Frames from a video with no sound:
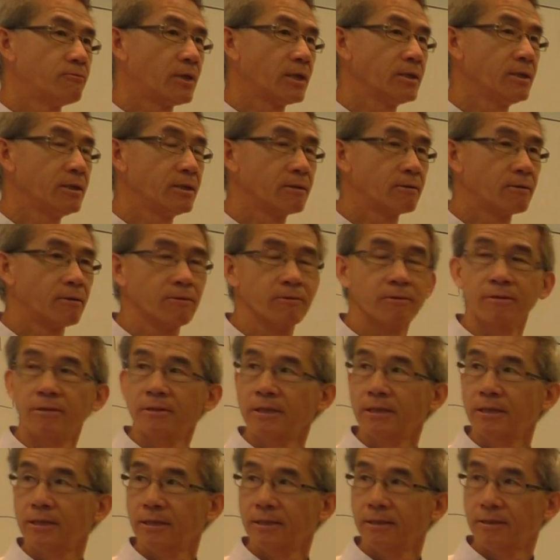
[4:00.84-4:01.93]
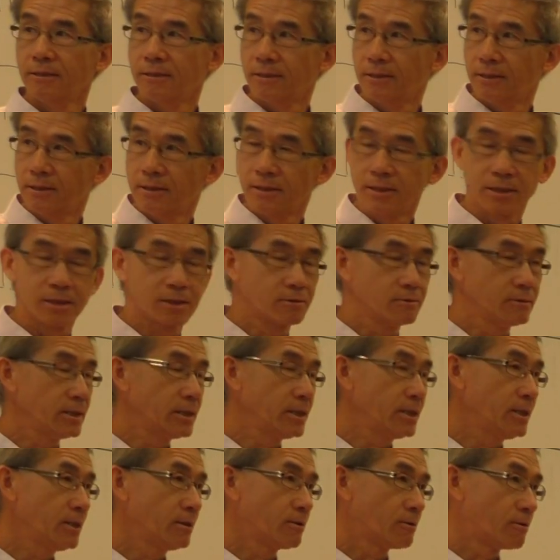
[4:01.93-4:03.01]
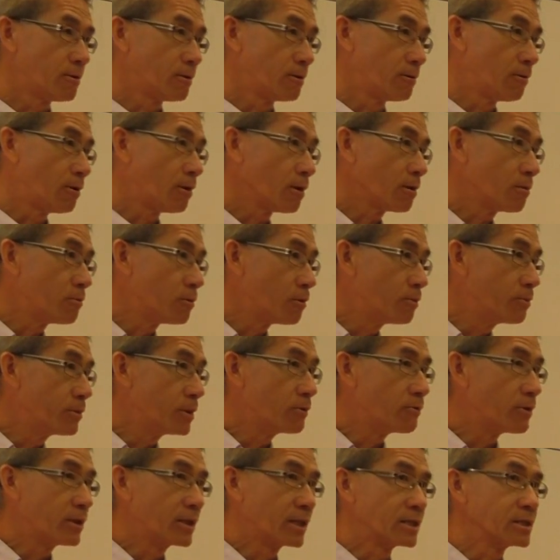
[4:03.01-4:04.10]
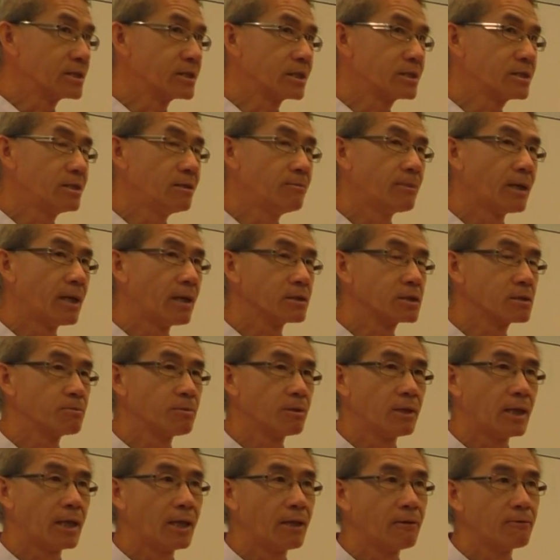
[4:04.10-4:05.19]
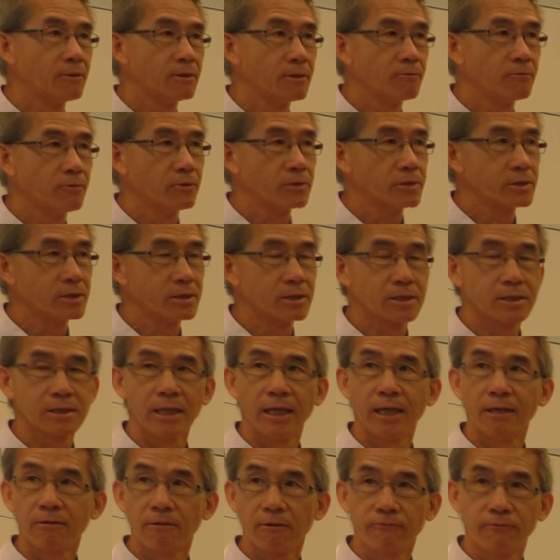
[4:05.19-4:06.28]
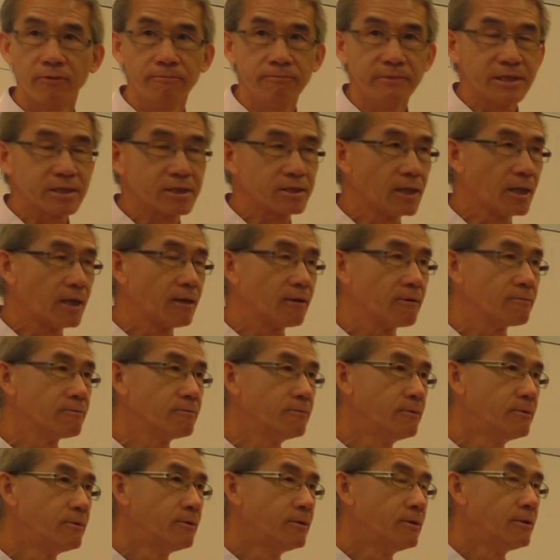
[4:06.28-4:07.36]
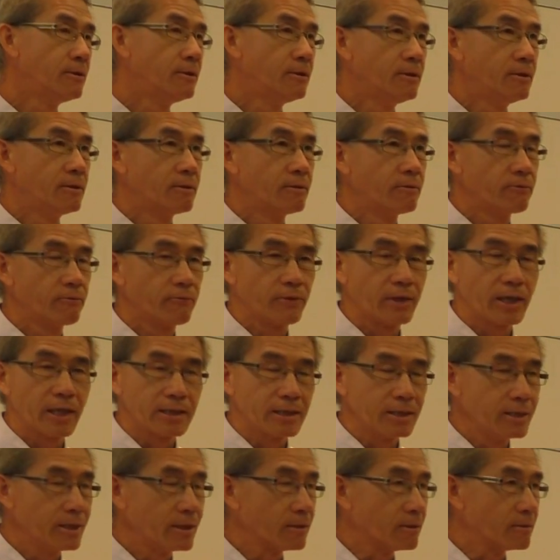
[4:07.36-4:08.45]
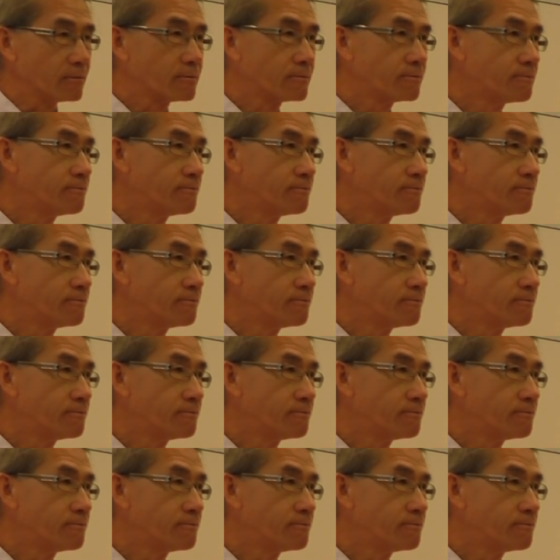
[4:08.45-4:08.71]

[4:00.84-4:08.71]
running on the street or automobile running at 60 miles per hour versus that of a missile flying in air?